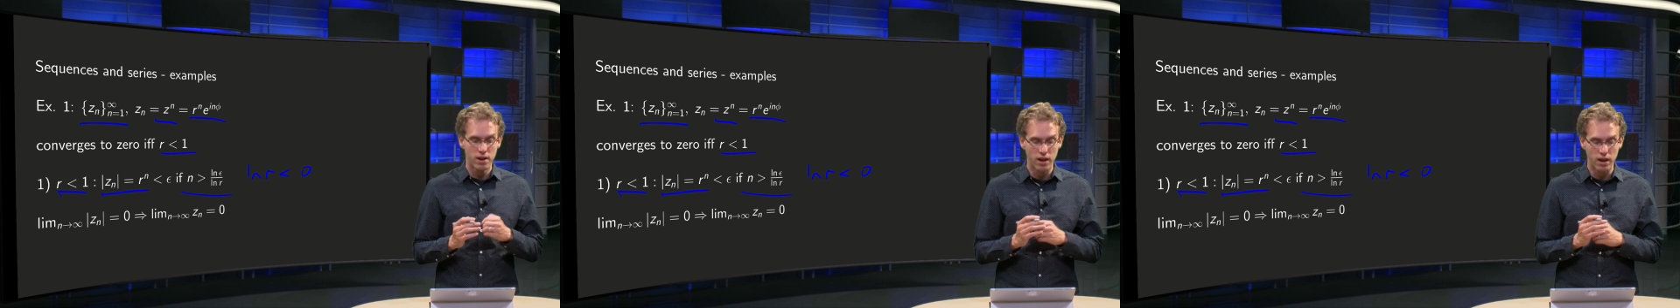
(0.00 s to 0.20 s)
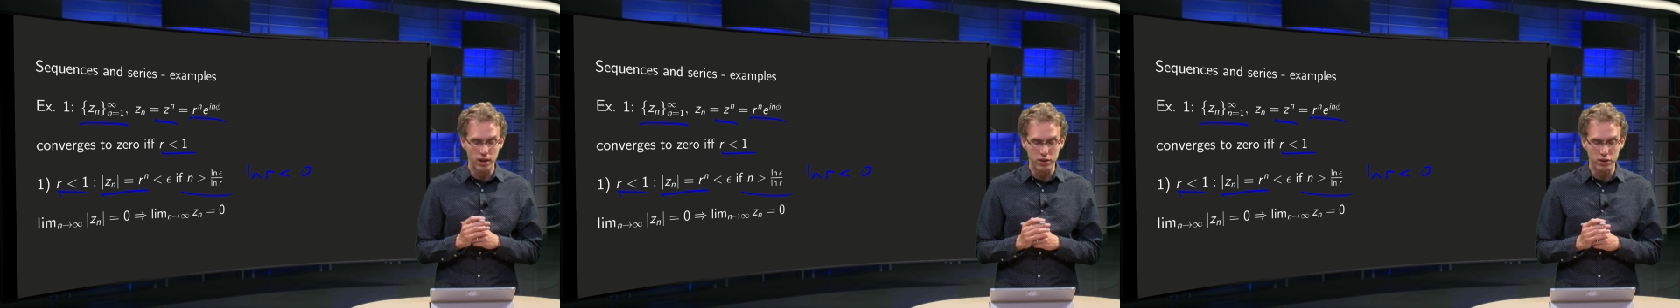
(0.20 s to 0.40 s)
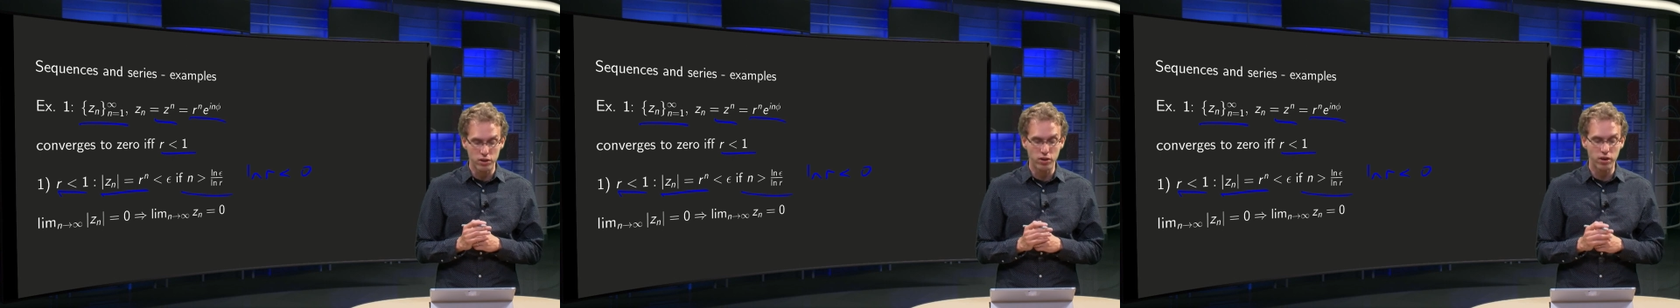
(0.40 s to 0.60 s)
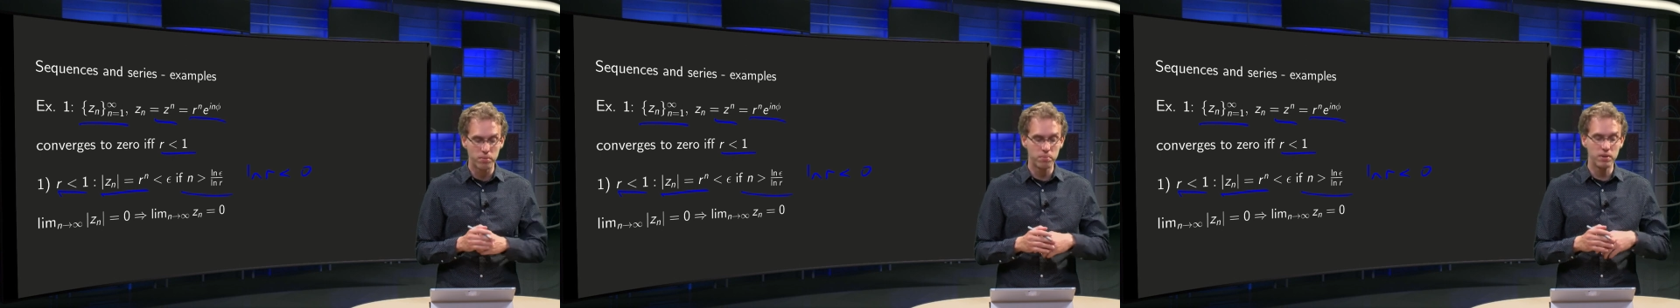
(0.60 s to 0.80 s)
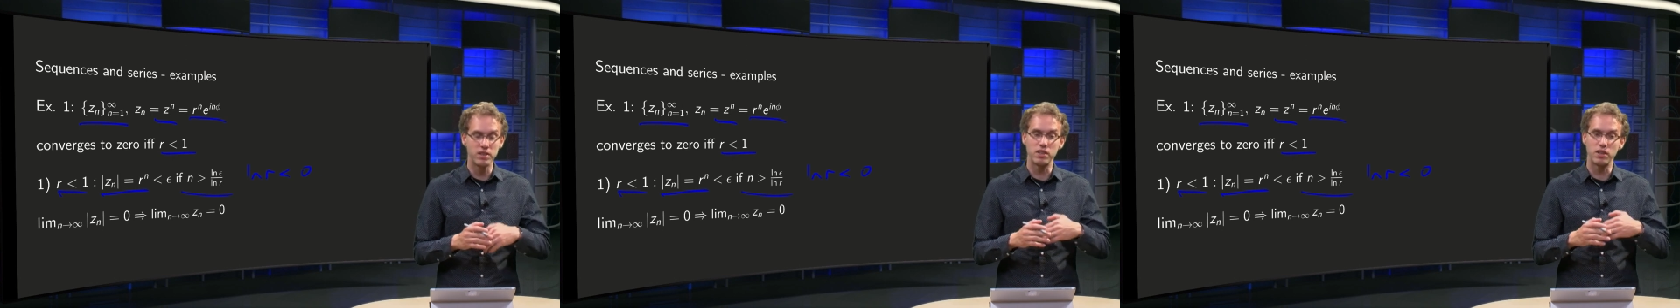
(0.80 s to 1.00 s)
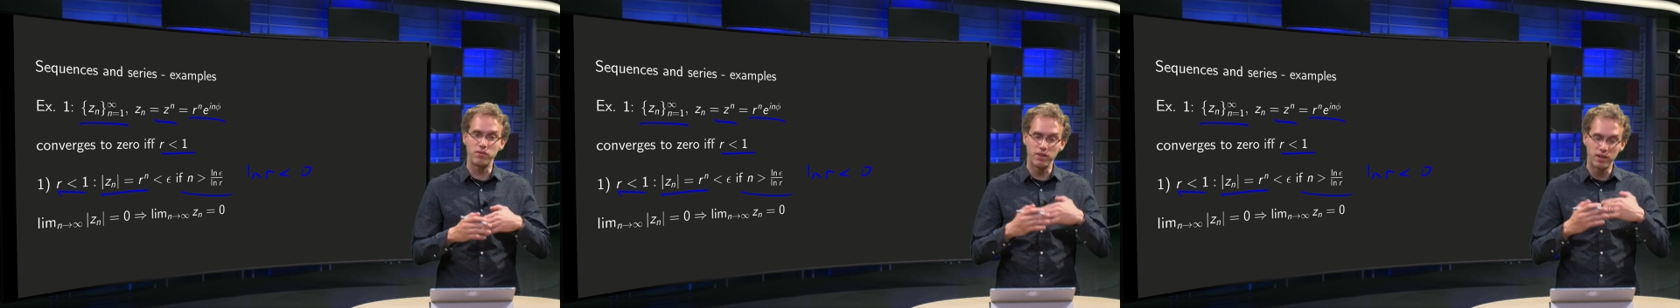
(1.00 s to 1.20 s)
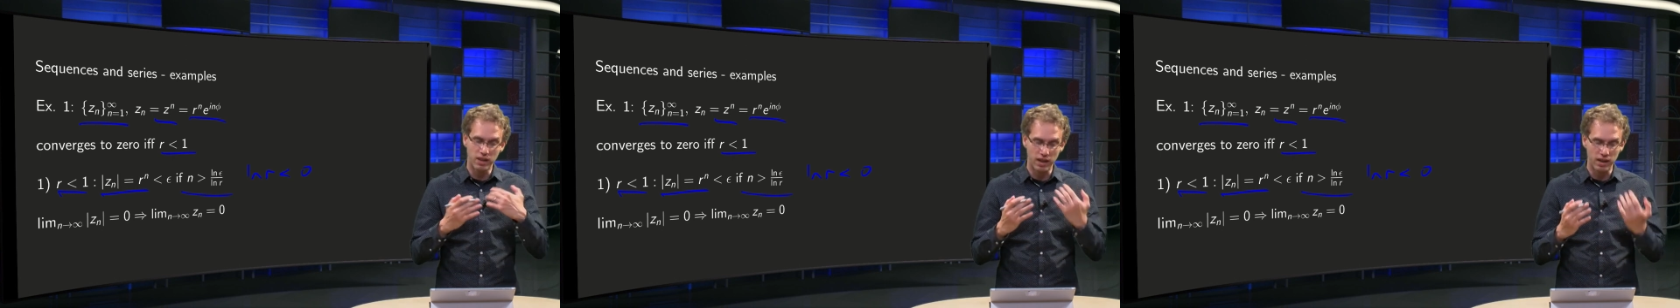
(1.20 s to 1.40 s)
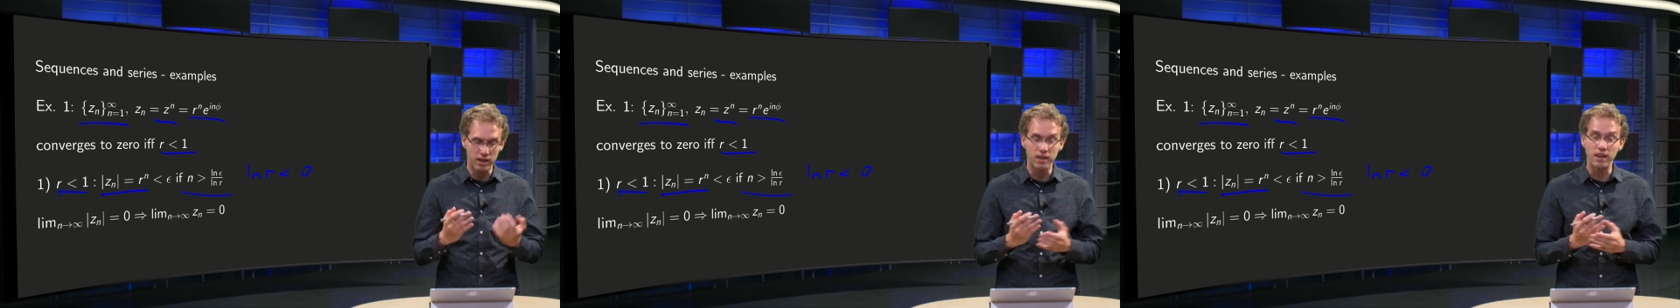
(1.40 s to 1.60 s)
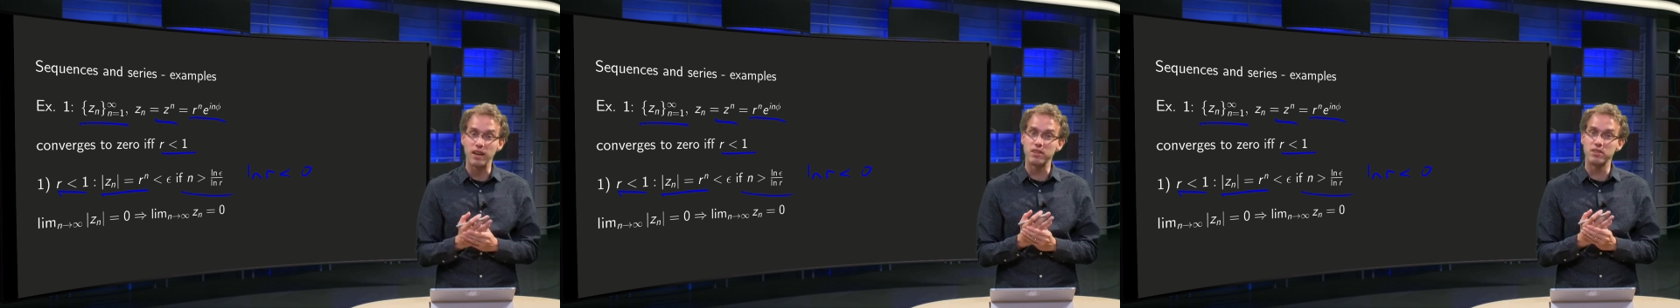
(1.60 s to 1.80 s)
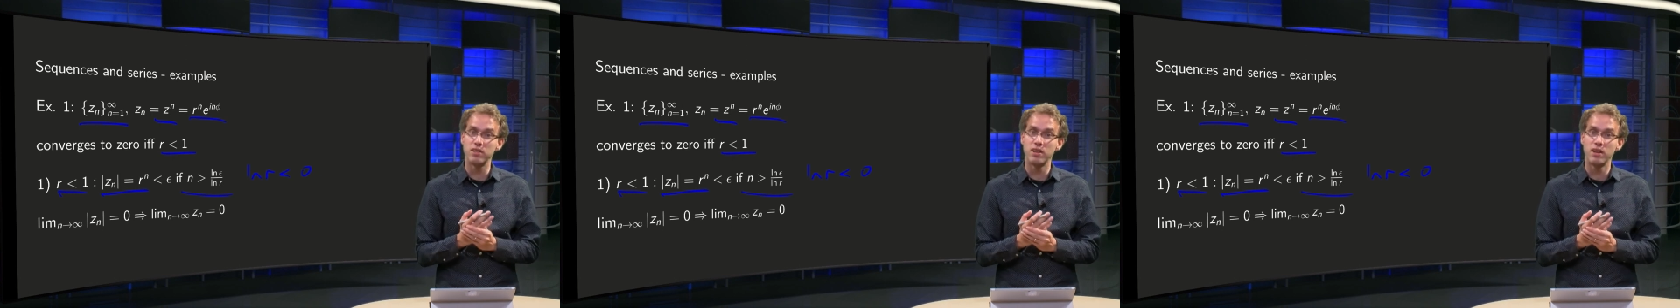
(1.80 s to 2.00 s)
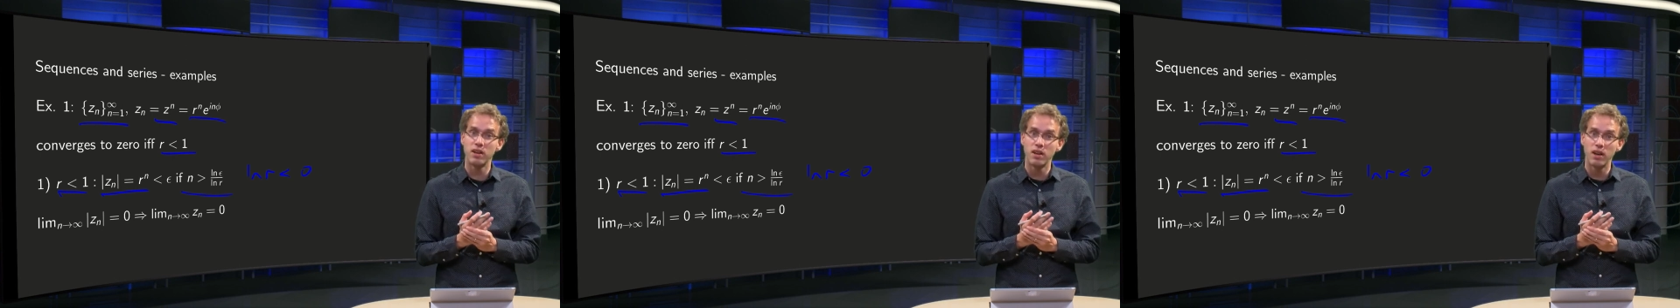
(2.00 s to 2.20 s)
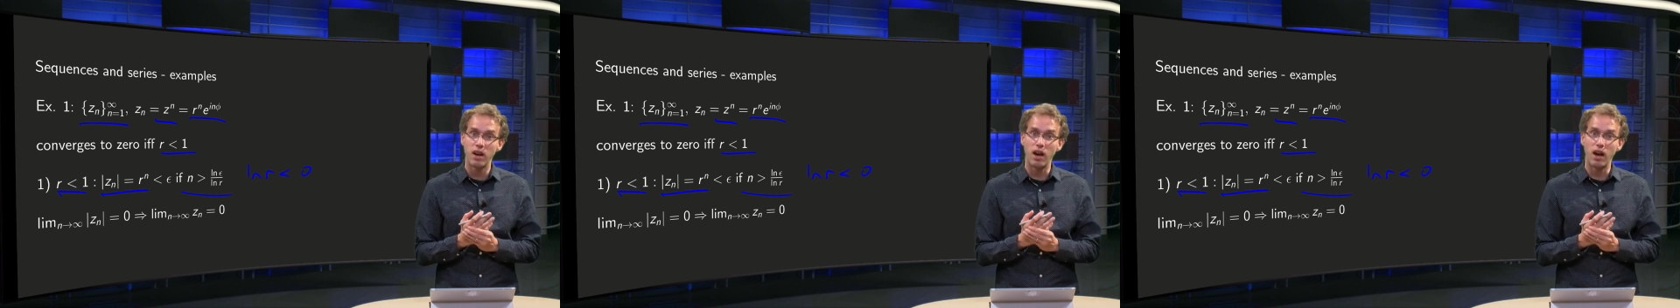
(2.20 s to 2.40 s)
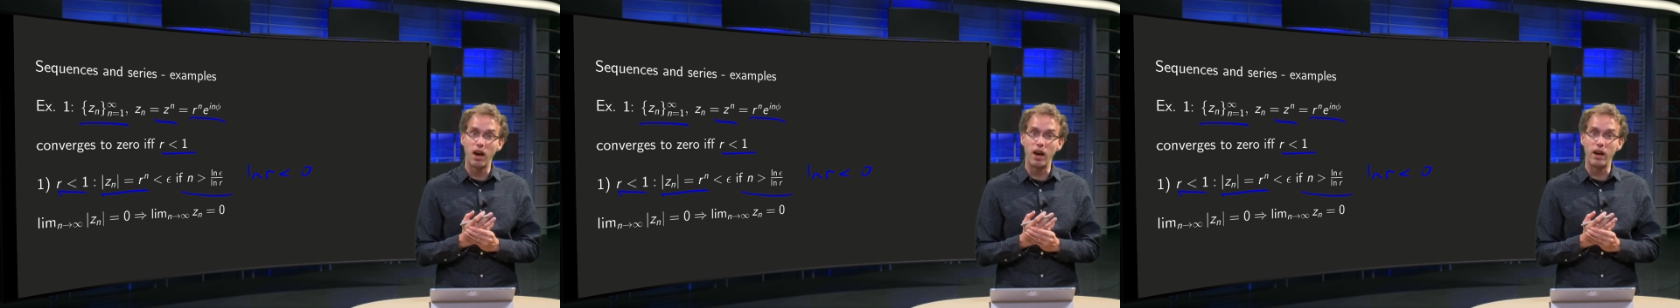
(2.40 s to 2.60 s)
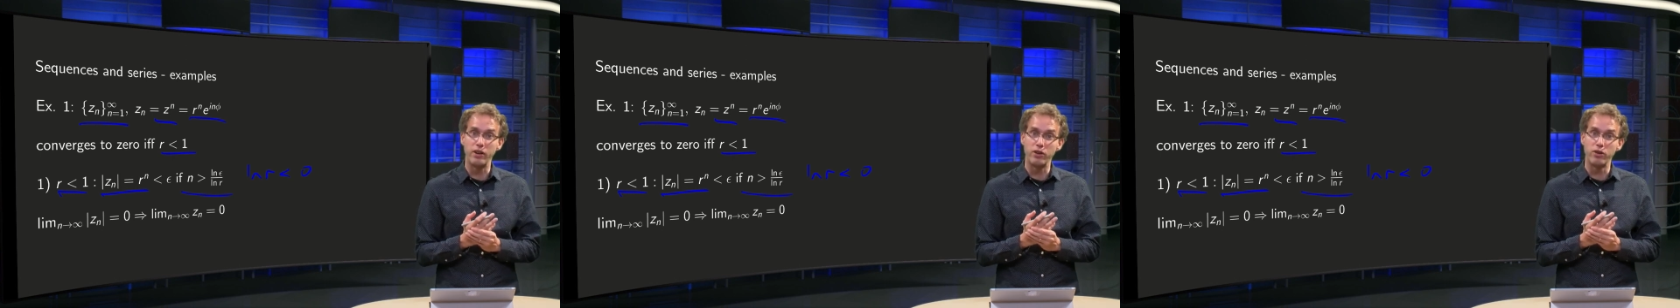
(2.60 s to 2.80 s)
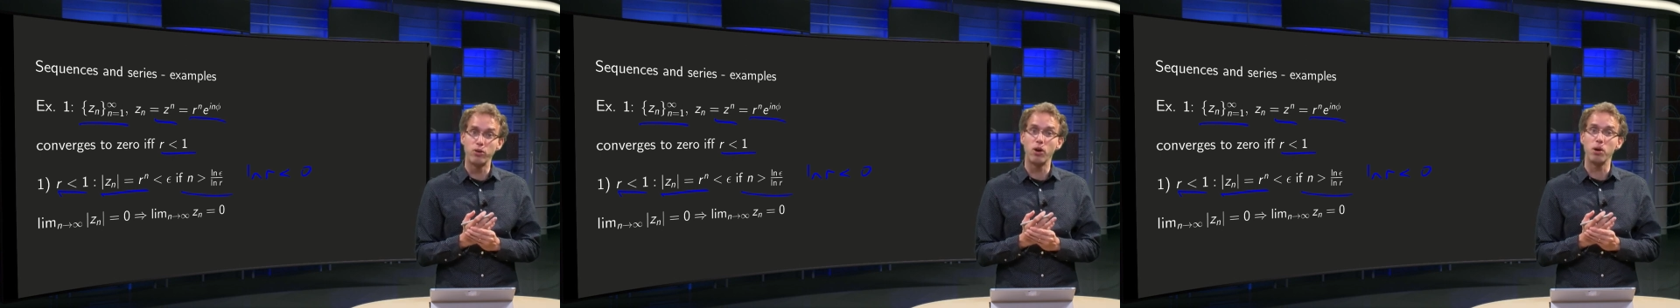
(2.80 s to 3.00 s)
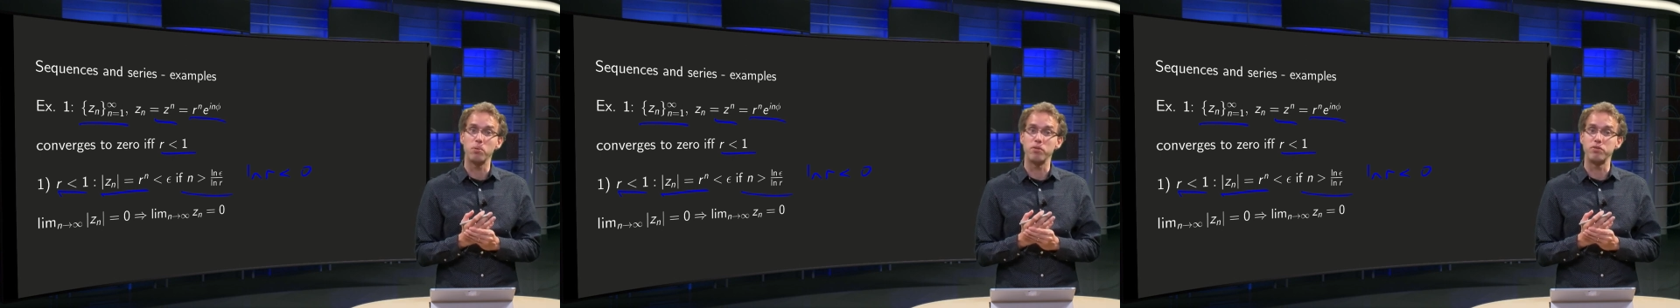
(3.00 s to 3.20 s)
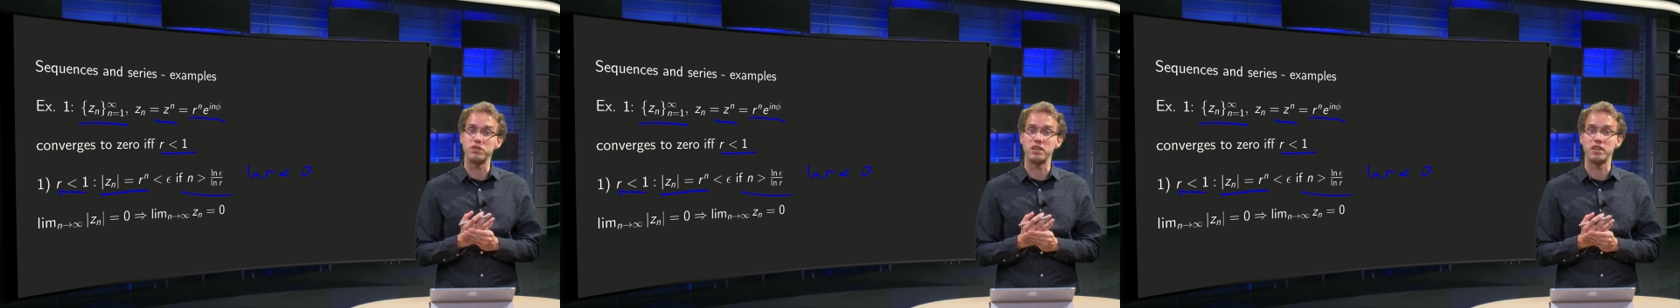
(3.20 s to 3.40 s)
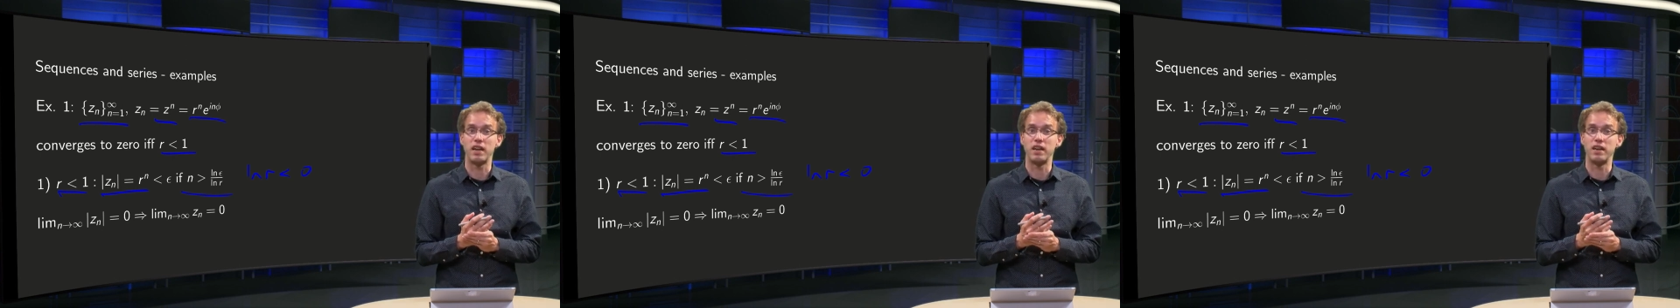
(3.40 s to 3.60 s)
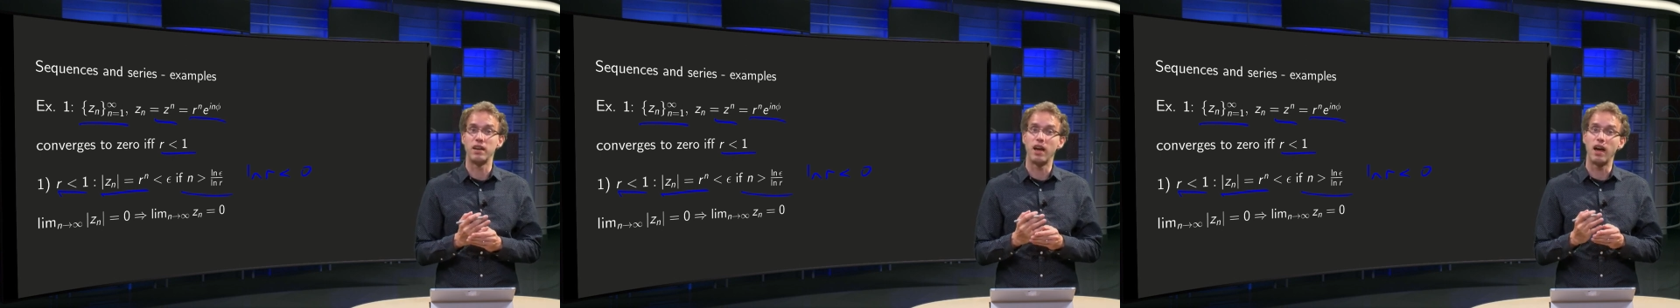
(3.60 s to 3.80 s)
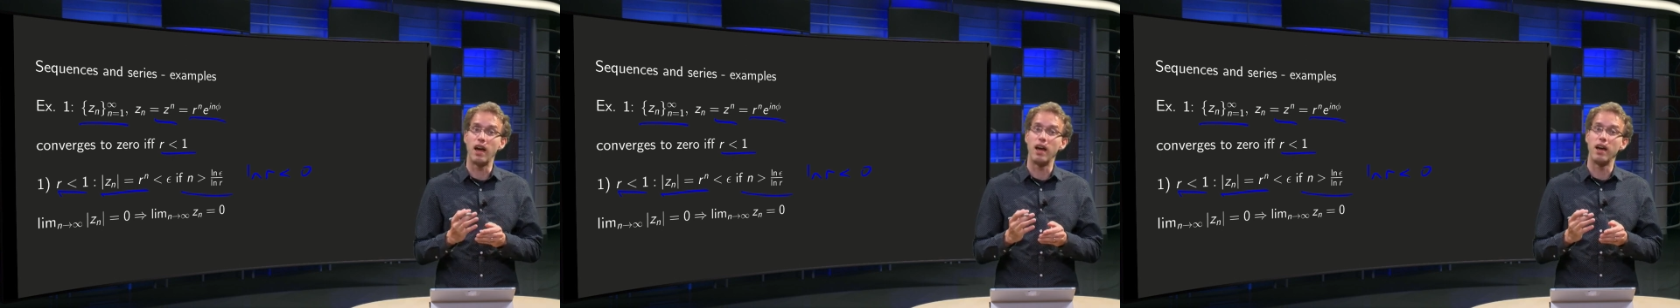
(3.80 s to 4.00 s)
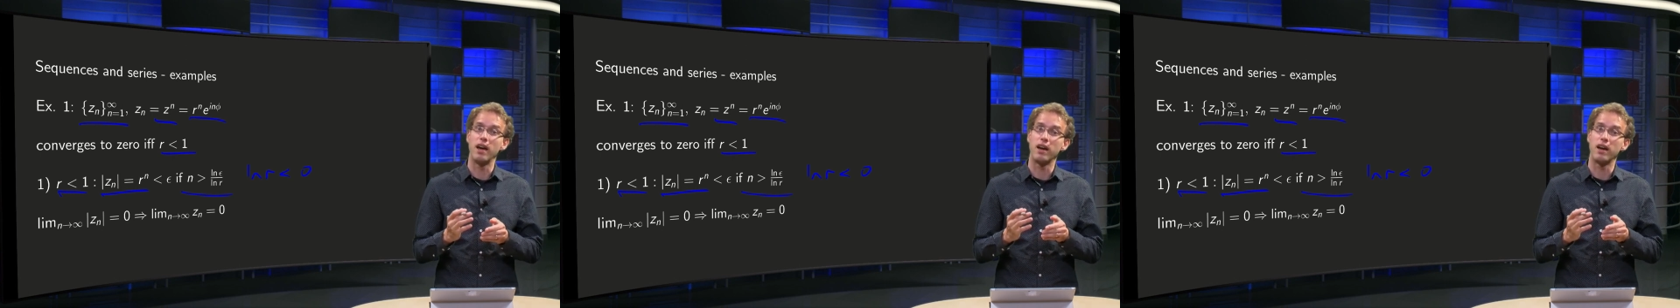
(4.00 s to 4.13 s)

uh, so that means that we can get uh, the norm of Zn uh,